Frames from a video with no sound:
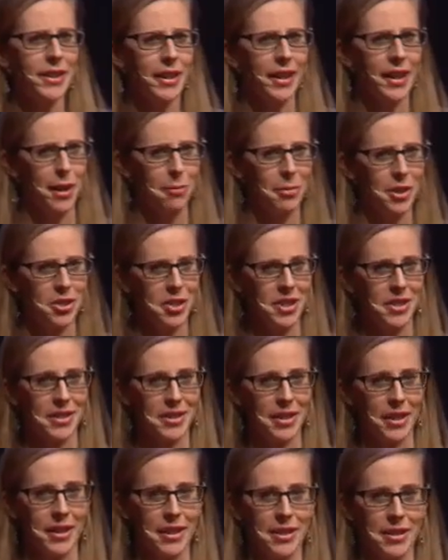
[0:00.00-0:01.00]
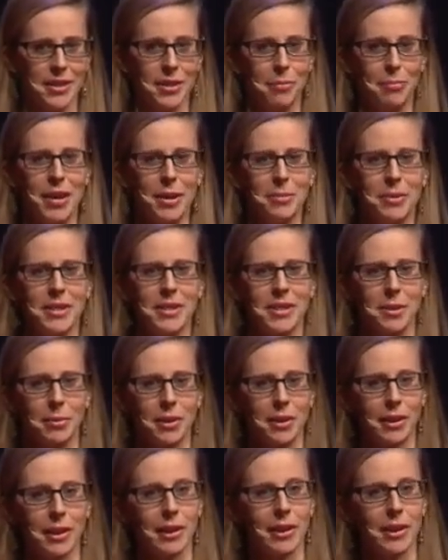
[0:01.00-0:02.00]
the MEG studies, the babies
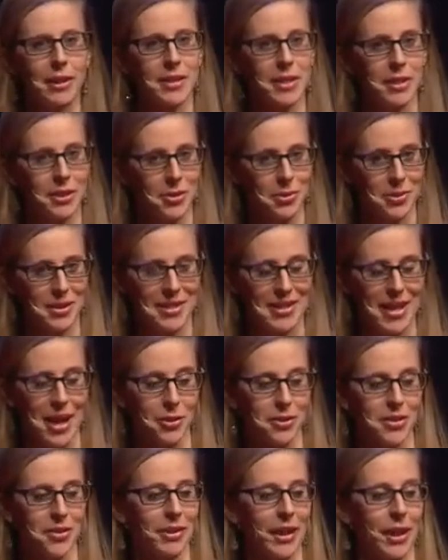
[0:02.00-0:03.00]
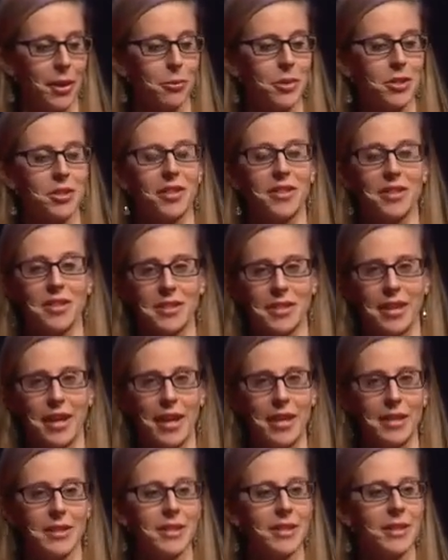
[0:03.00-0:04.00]
typically listen to the sounds of language. In this
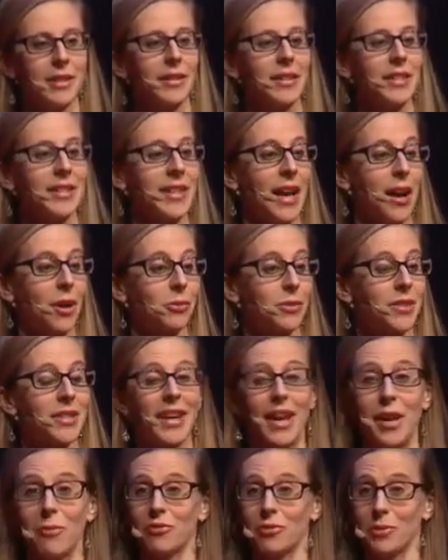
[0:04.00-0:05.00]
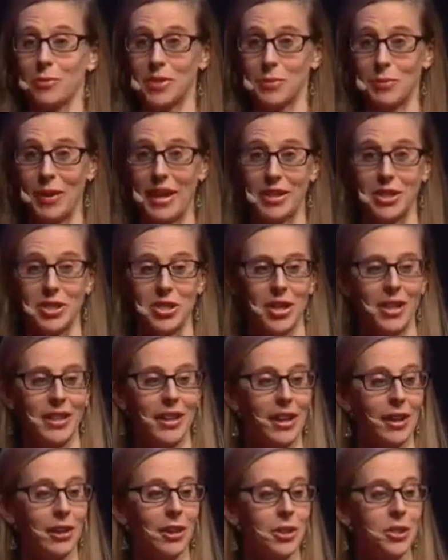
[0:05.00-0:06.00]
case, the sounds came from Spanish
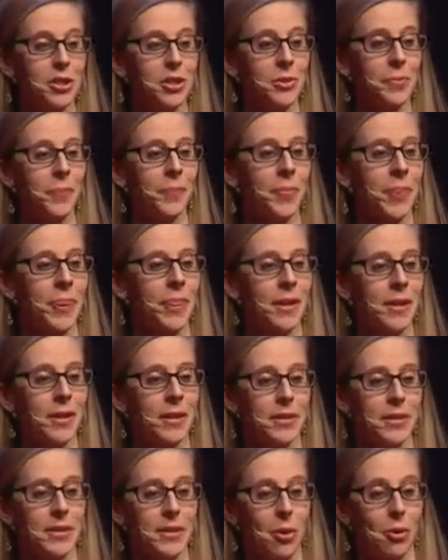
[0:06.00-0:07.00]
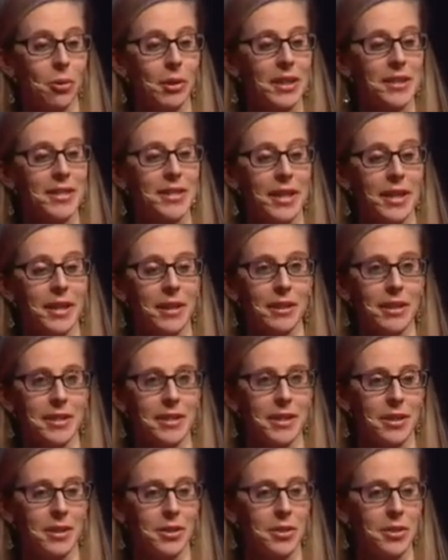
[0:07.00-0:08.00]
and English. So let's take a
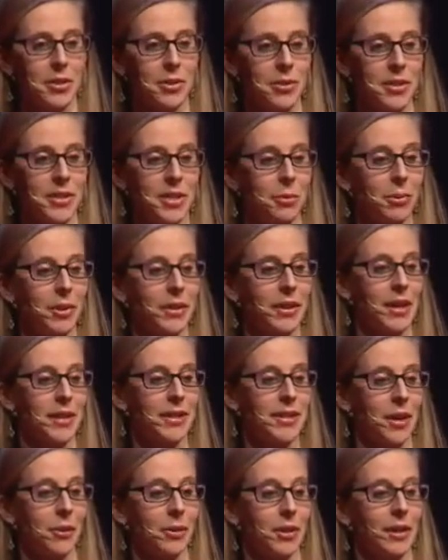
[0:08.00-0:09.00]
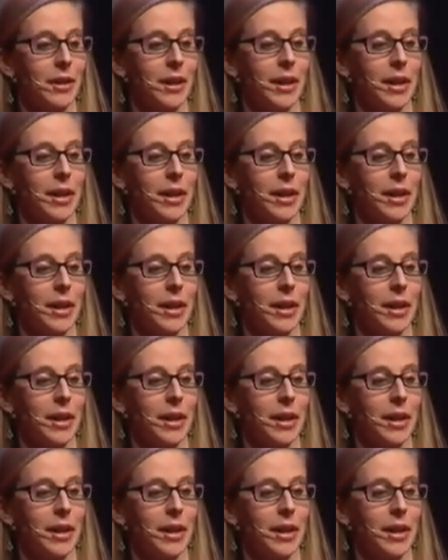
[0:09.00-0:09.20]
listen to see what that sounded